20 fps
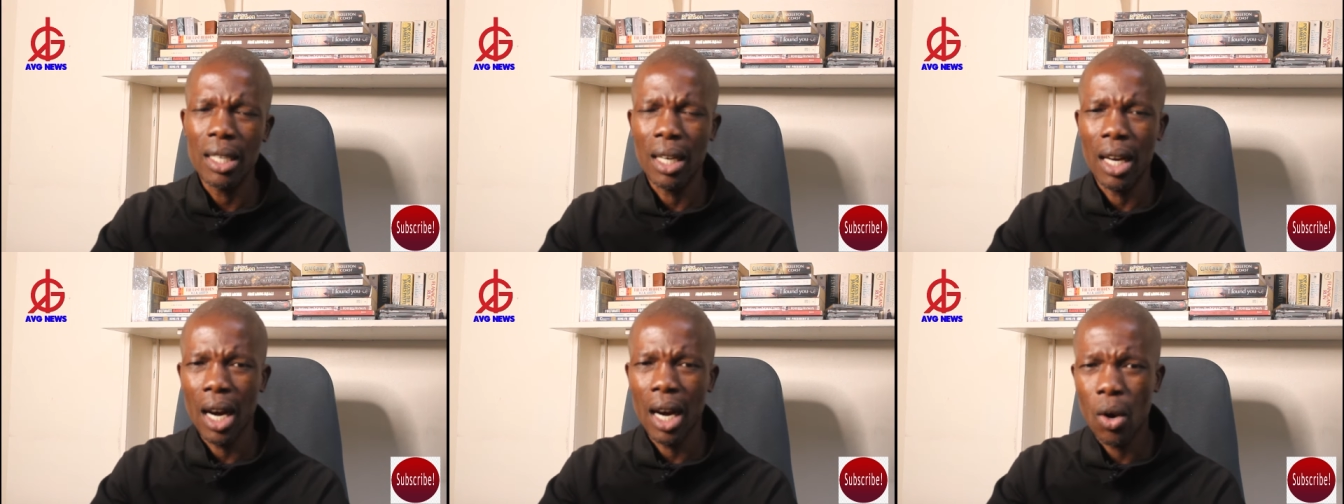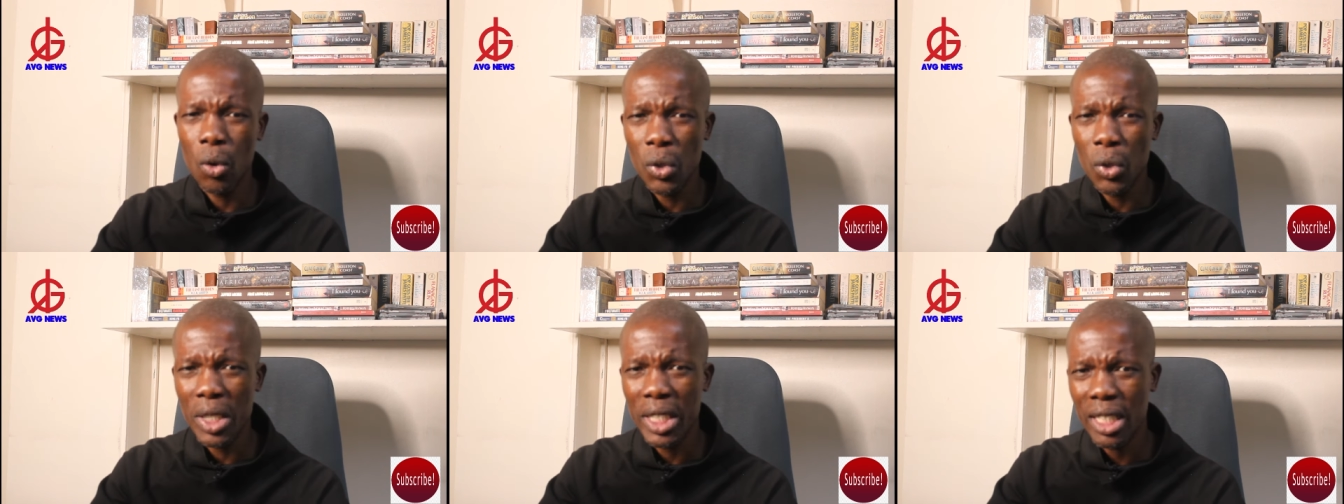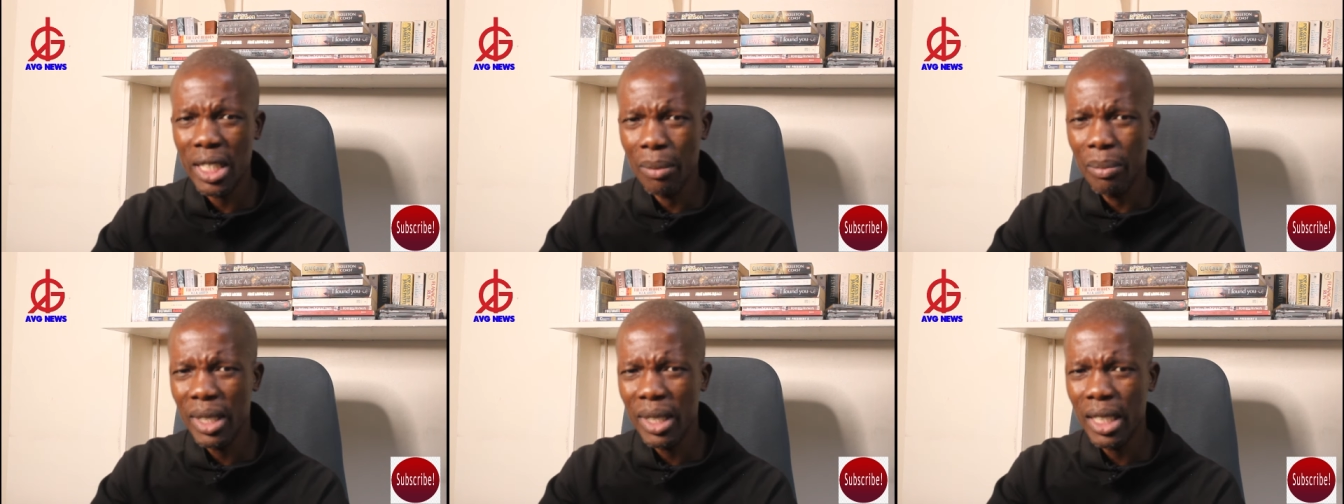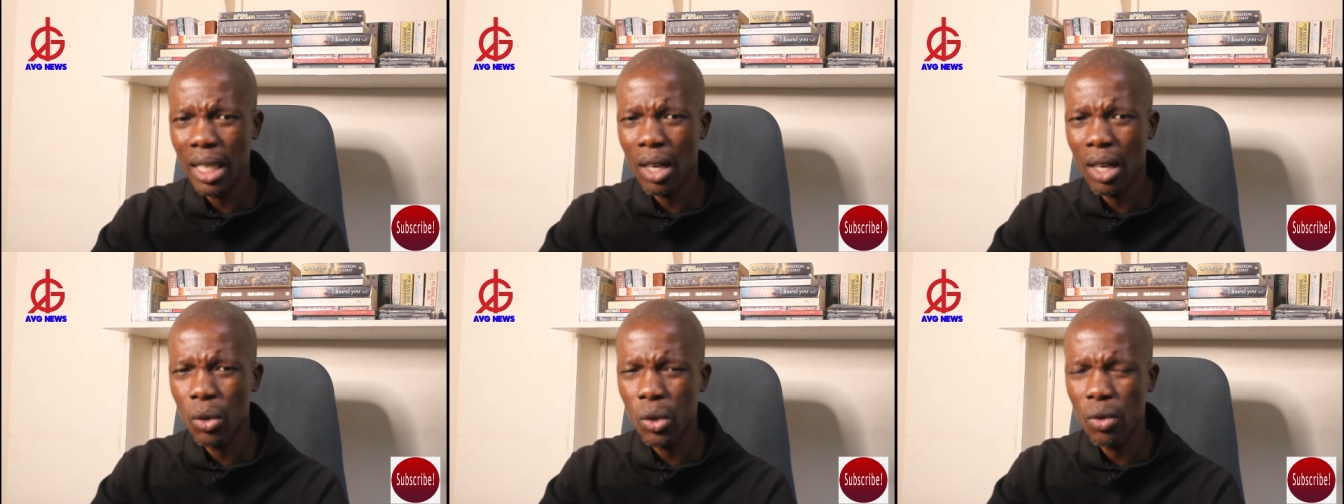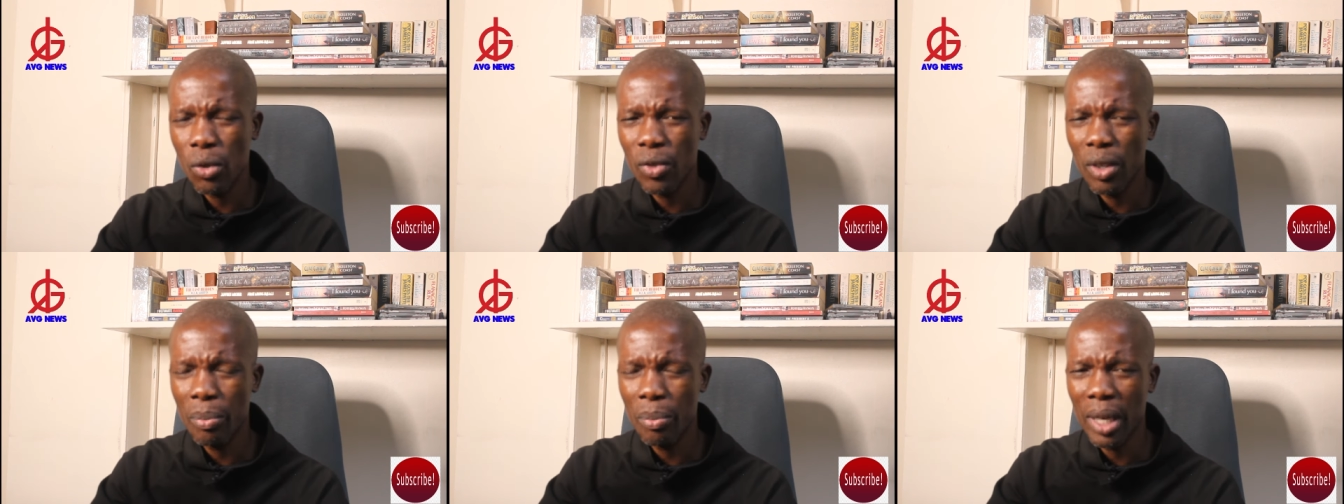hound Chamisa out
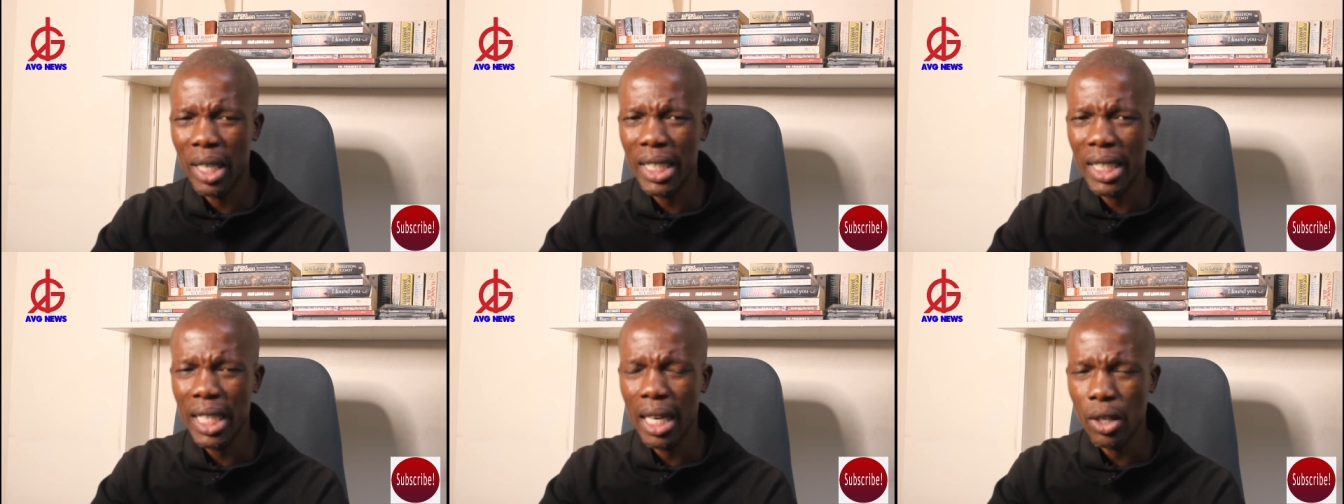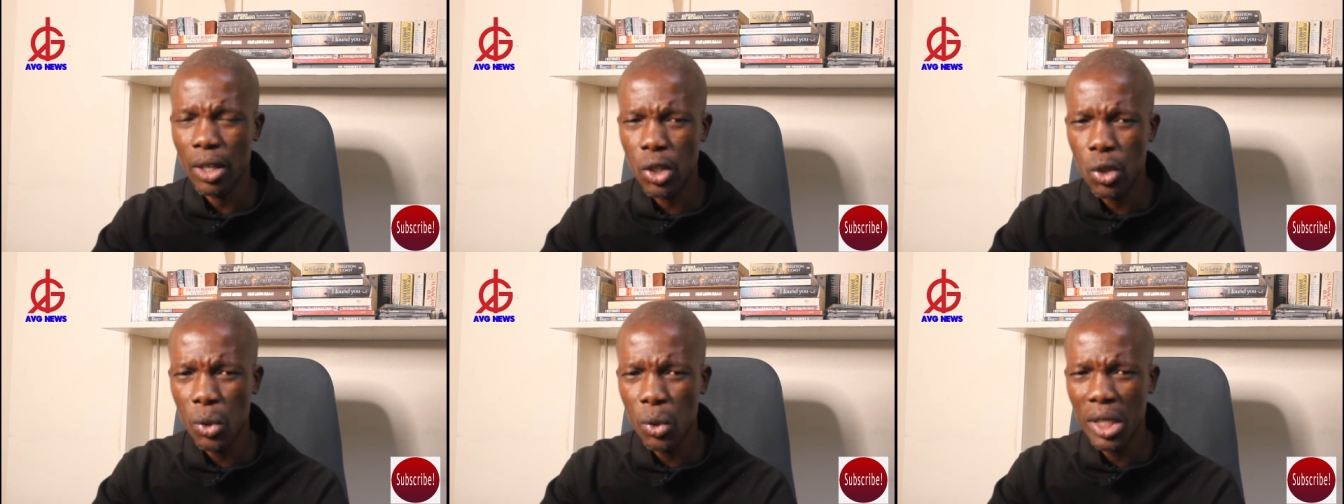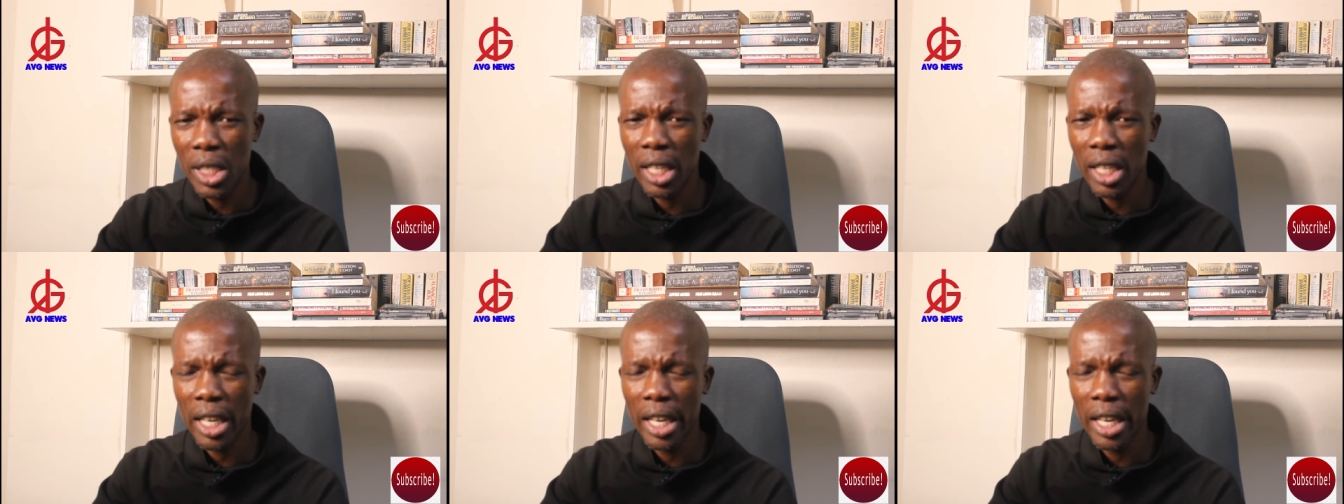of the party accusing